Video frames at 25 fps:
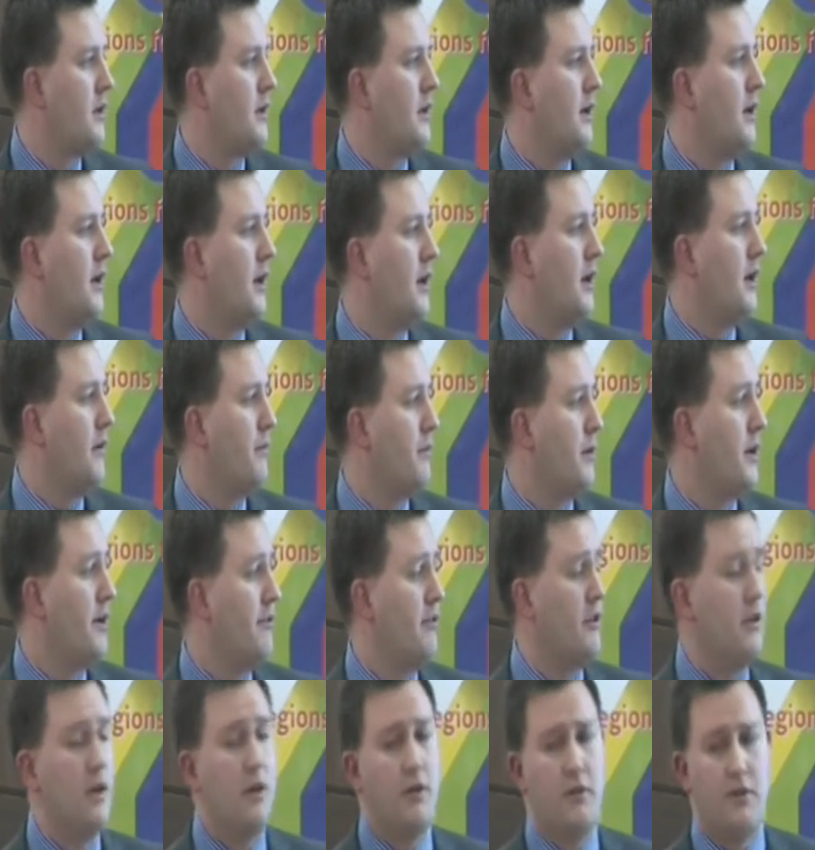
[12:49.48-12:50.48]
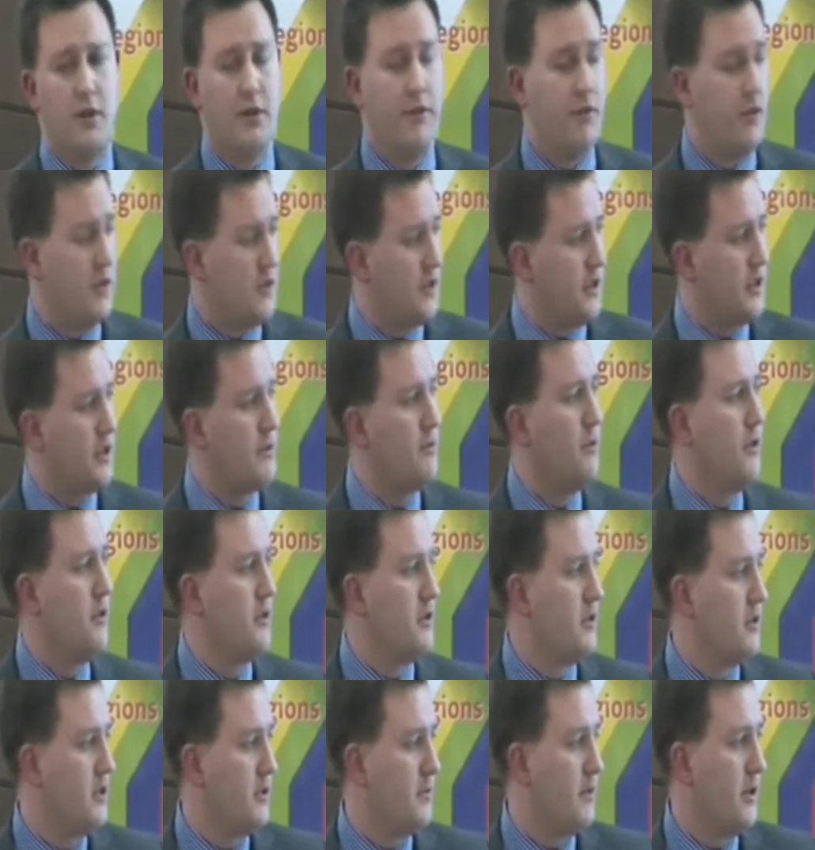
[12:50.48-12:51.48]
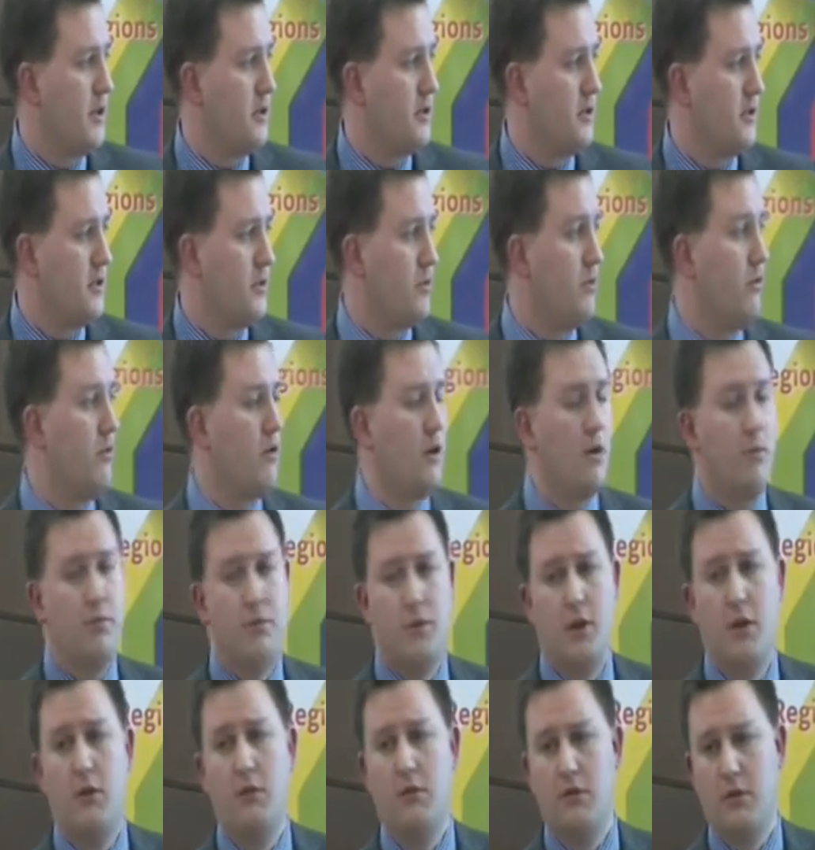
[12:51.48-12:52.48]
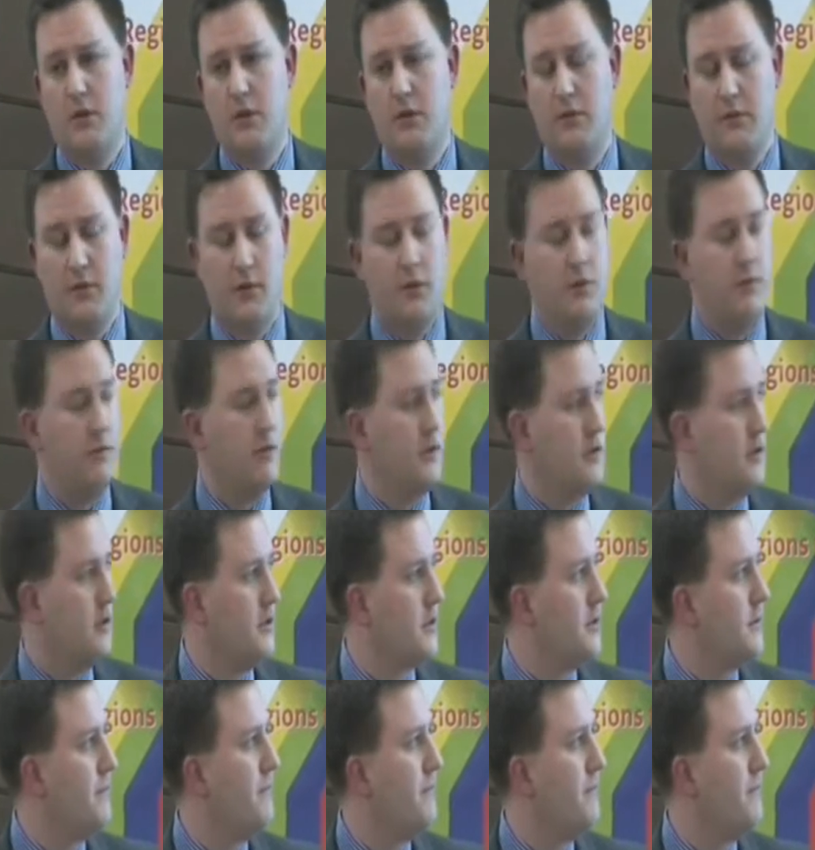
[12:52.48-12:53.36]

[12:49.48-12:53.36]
But every 6 months, the specialist will come down and visit.